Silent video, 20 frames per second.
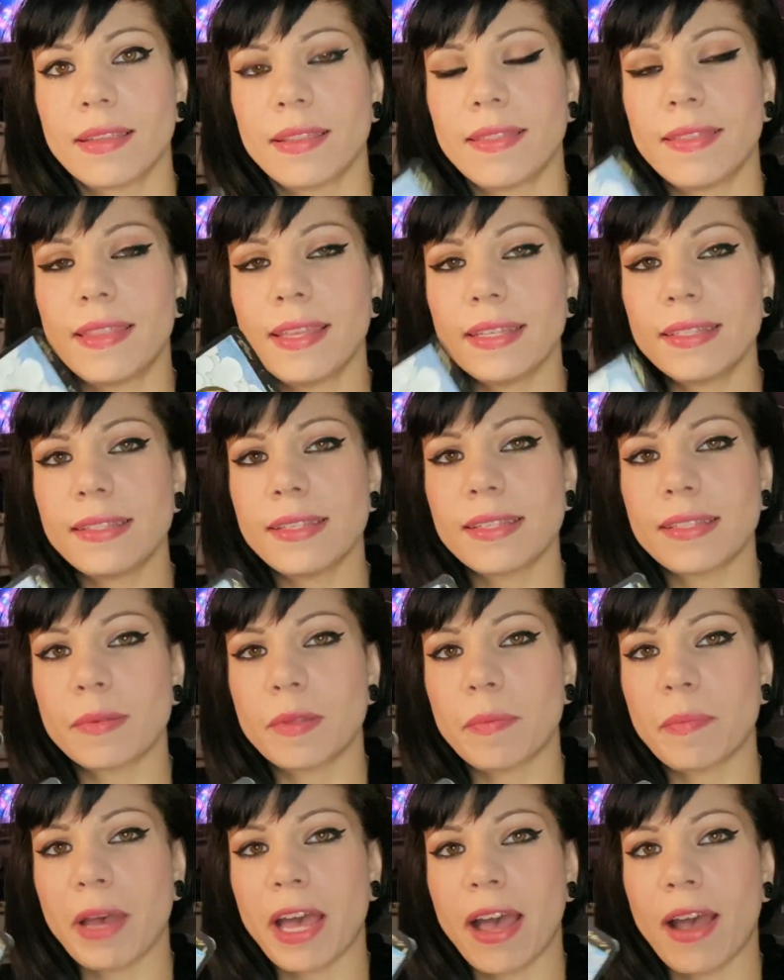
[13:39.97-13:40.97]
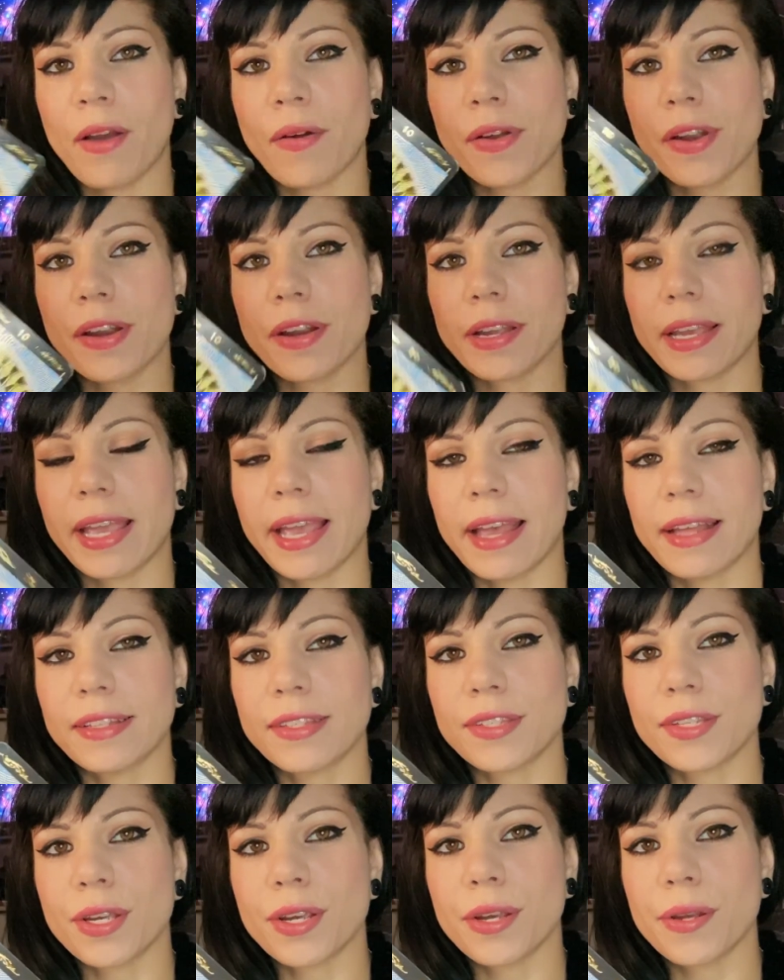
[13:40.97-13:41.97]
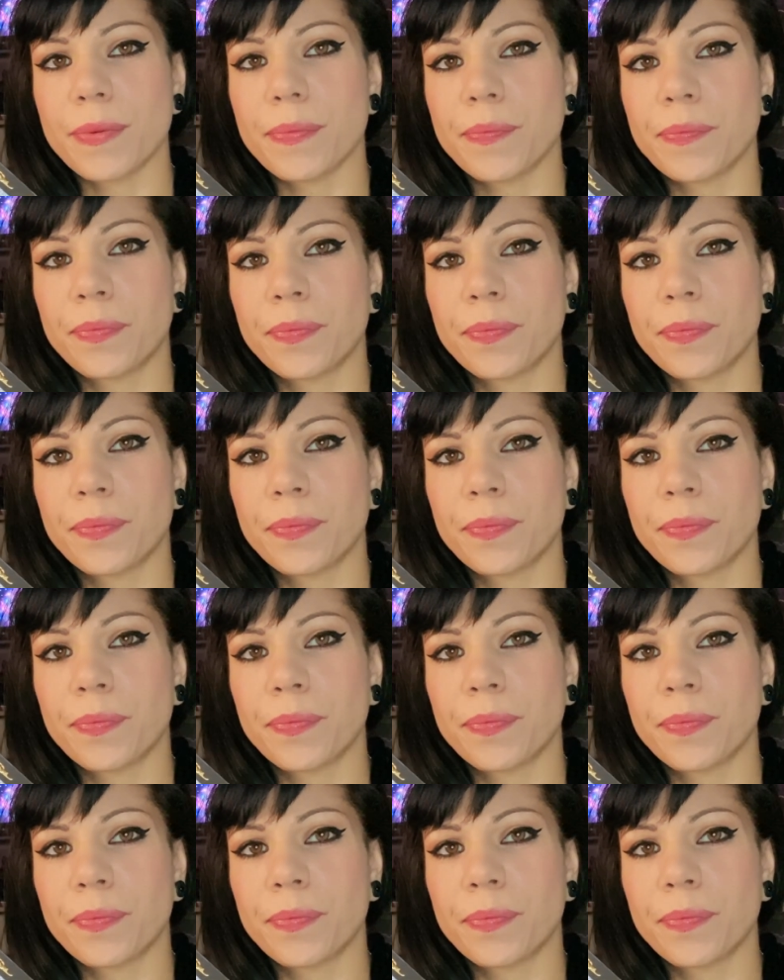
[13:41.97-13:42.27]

This is the power, Cancer.